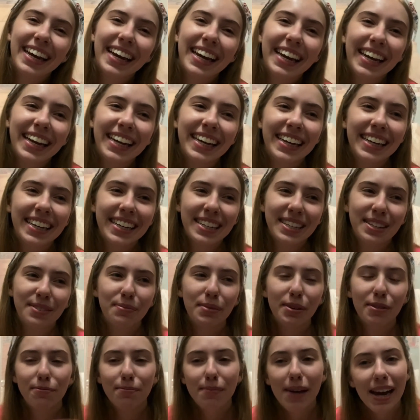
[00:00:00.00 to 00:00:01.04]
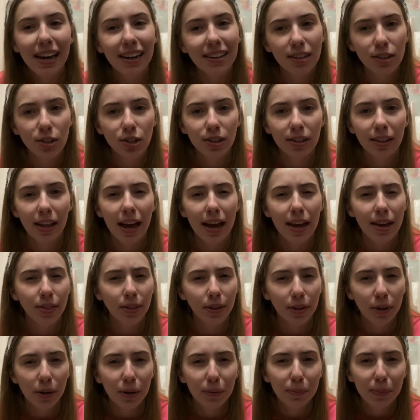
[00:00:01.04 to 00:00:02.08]
it is moved back to July, and they're
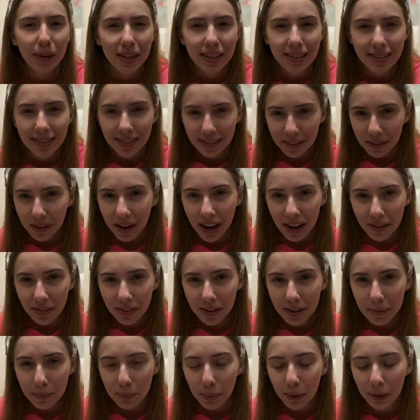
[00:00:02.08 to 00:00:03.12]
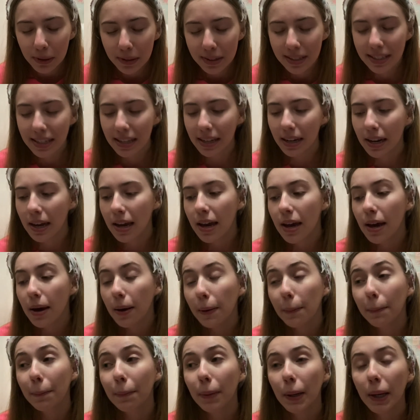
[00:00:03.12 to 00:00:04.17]
hoping to still have it in person.
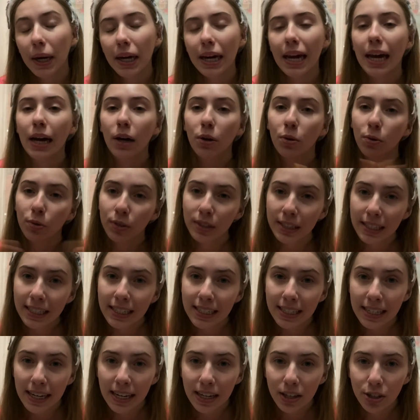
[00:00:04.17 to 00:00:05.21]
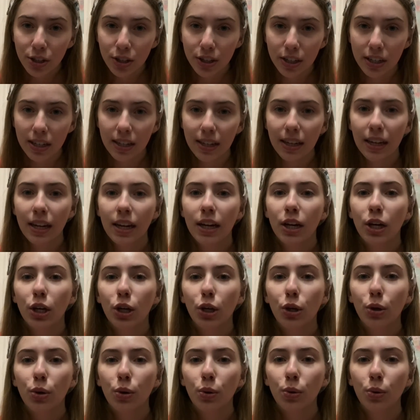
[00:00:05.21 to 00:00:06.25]
But at orientation,
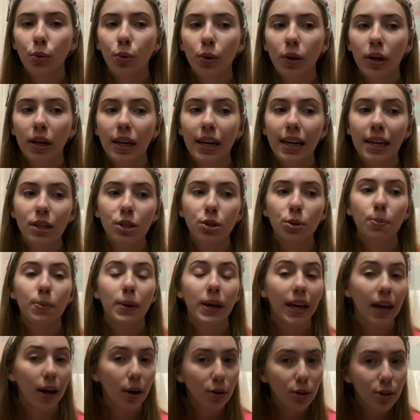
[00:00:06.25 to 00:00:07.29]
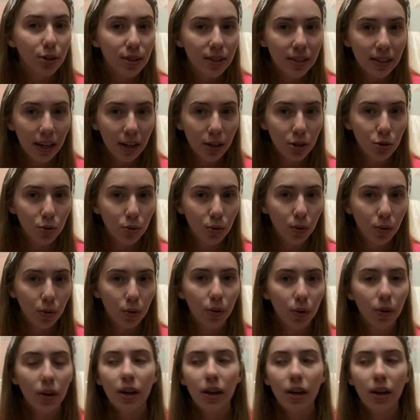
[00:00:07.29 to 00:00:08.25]
you get to pick out your schedule,